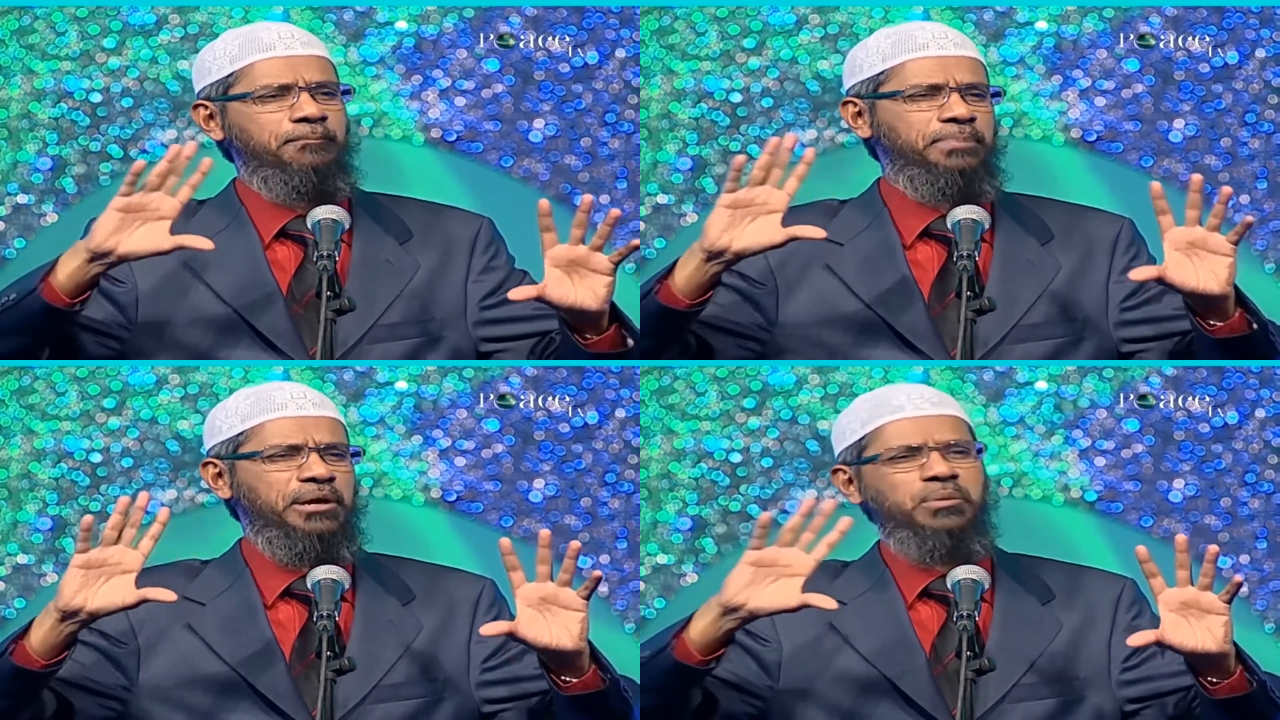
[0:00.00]
the
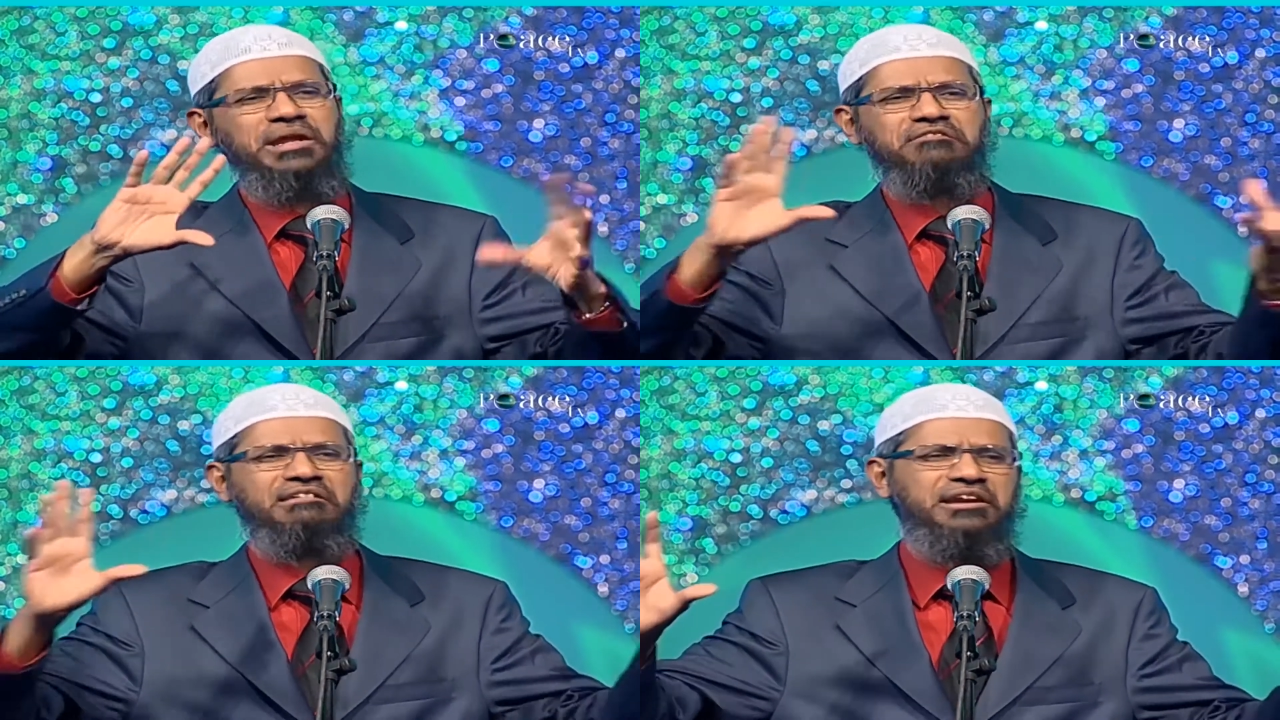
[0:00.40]
pig
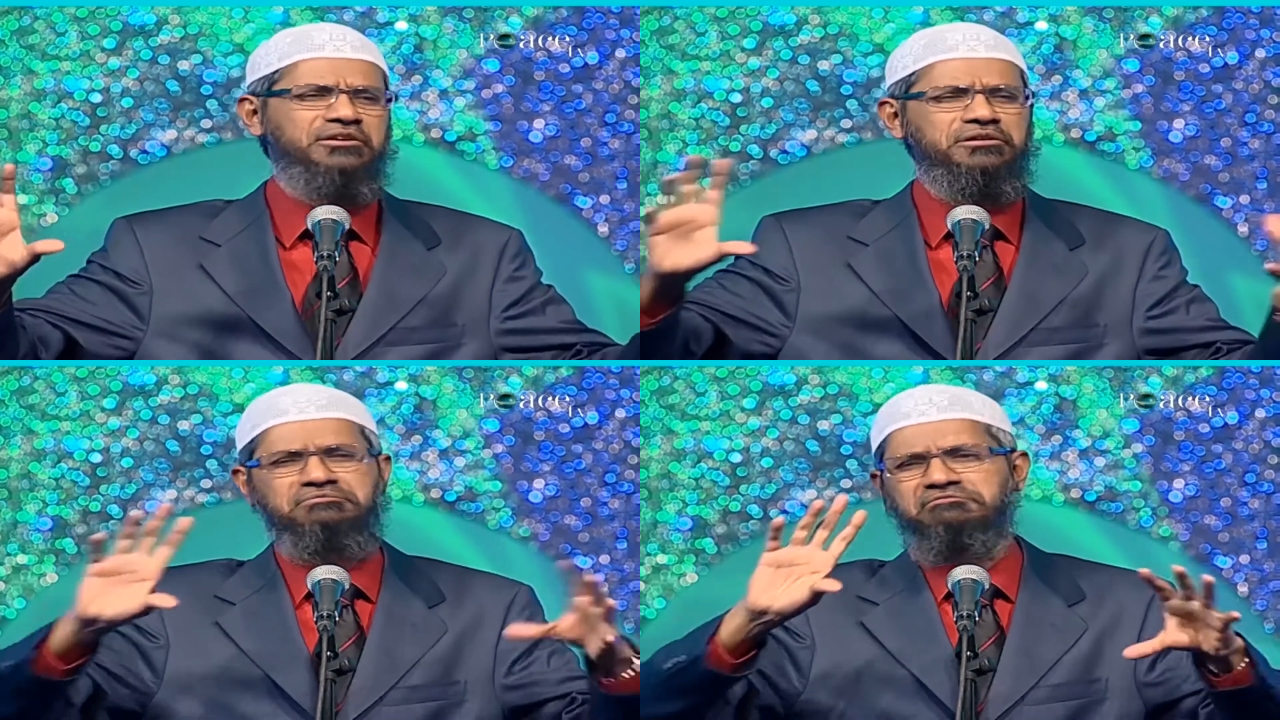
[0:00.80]
very
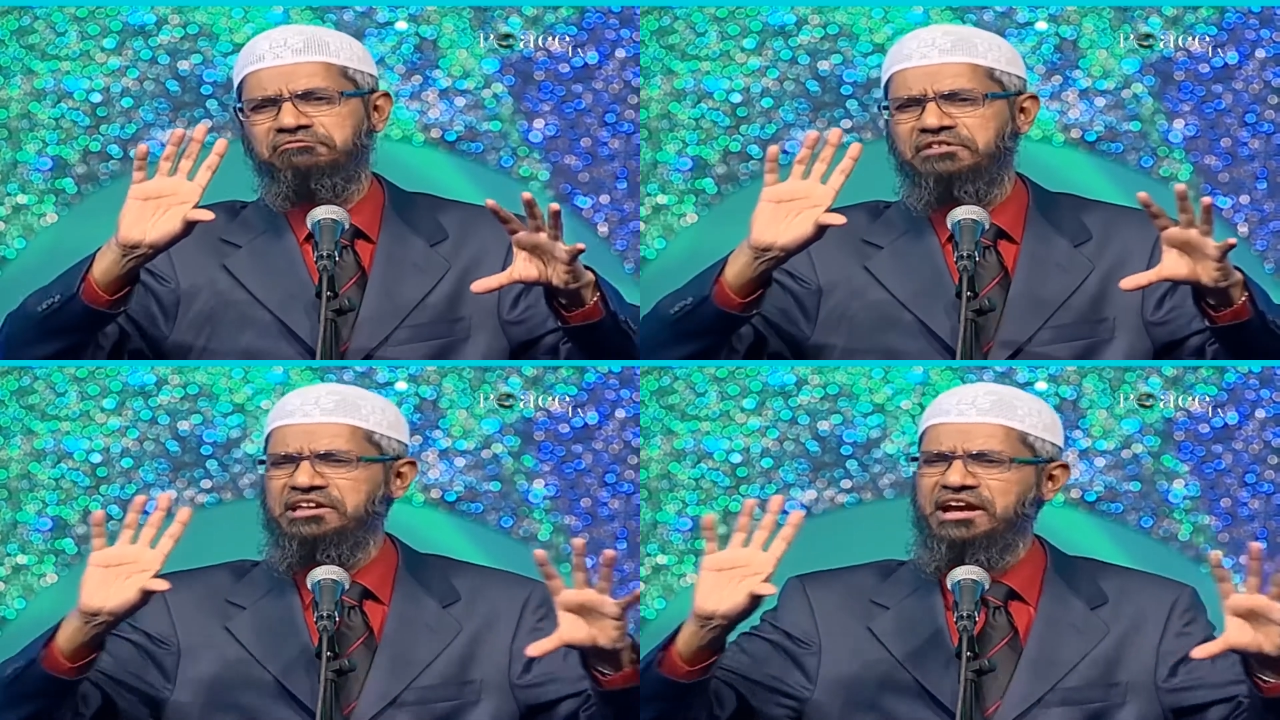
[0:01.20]
well,
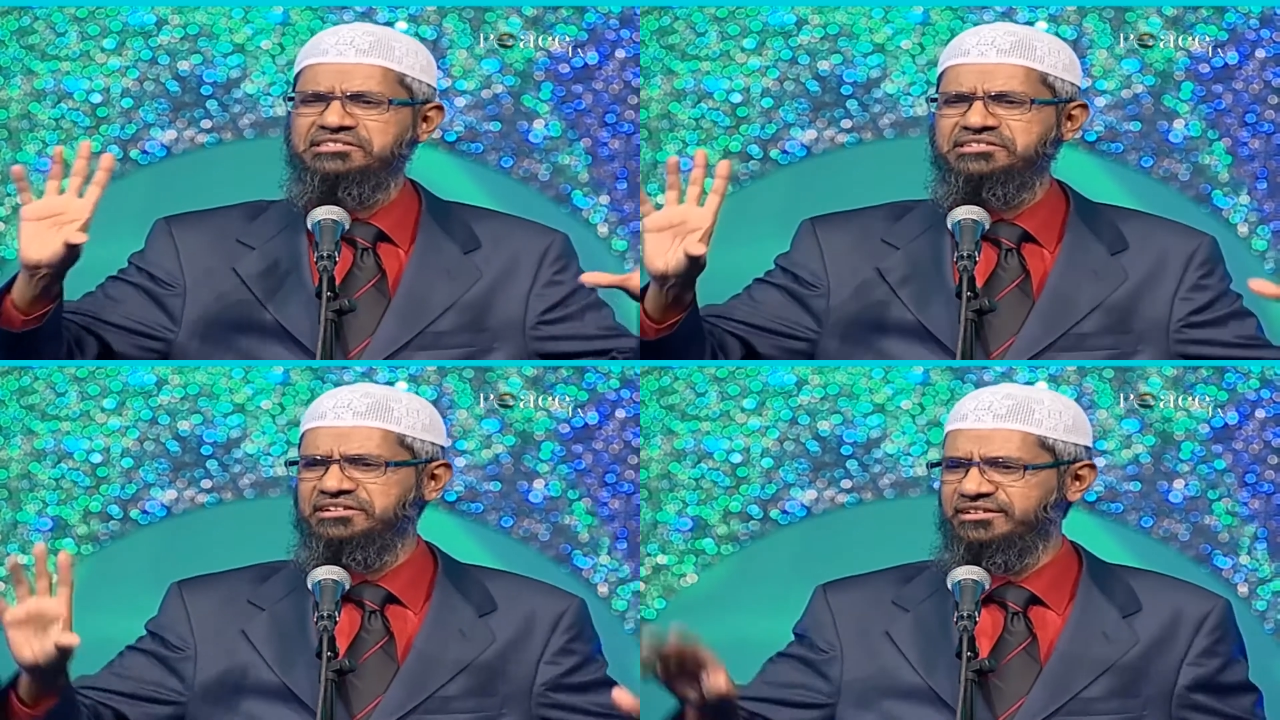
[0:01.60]
very
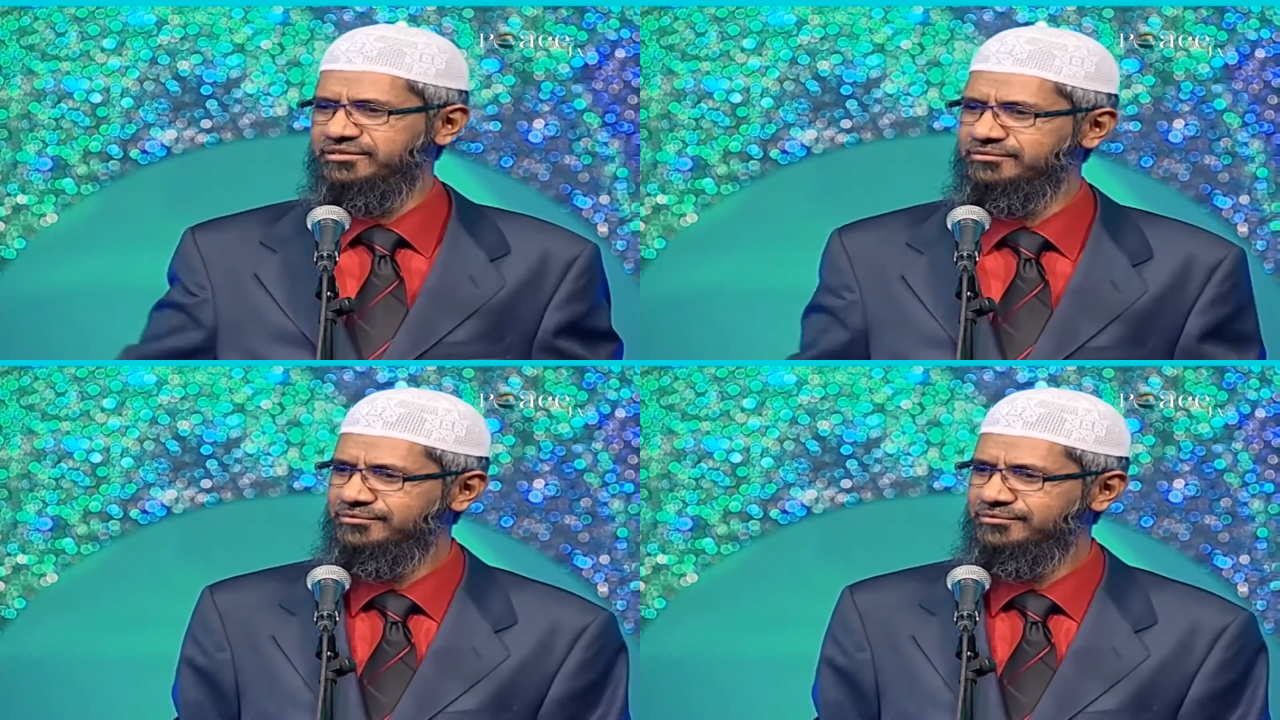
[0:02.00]
hygienic.